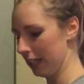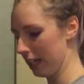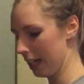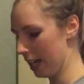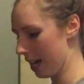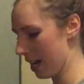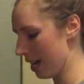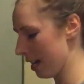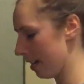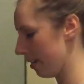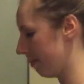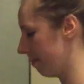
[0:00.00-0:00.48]

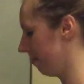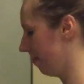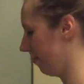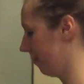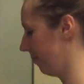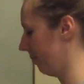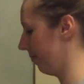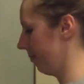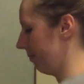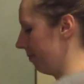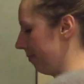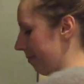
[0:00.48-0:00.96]
When
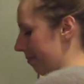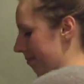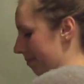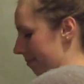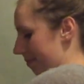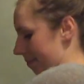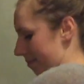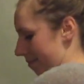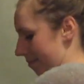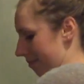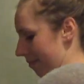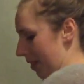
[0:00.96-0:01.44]

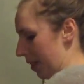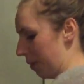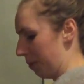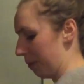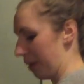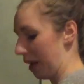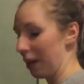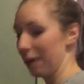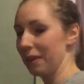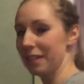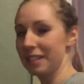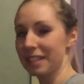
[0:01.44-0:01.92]

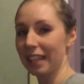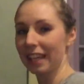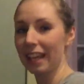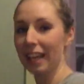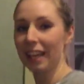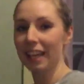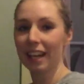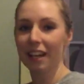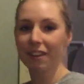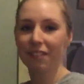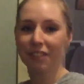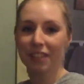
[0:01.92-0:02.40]
I was a
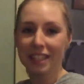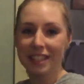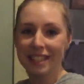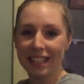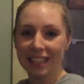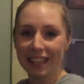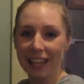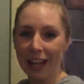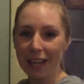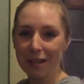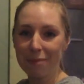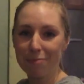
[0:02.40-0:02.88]
kid, I really
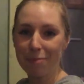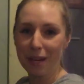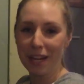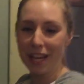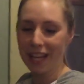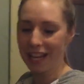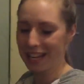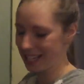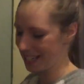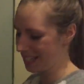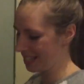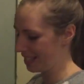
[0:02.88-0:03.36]
didn't like
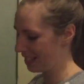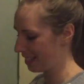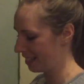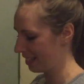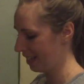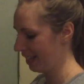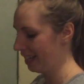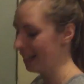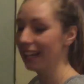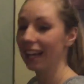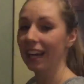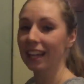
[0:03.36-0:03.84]
bananas
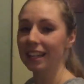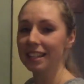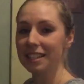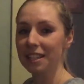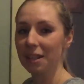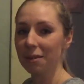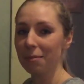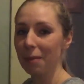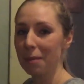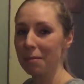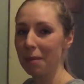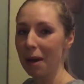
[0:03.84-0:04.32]

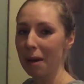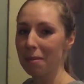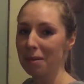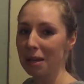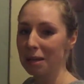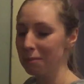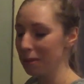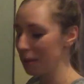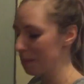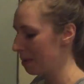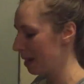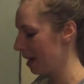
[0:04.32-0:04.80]
until my mom
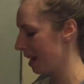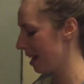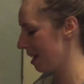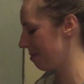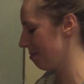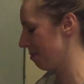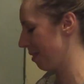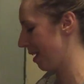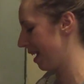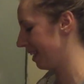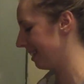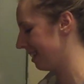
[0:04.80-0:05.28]
made me banana
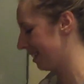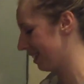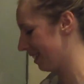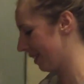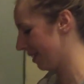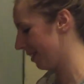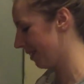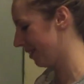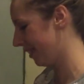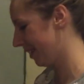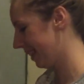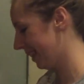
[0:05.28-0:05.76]
bread,
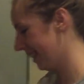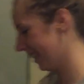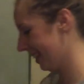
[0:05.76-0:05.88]
so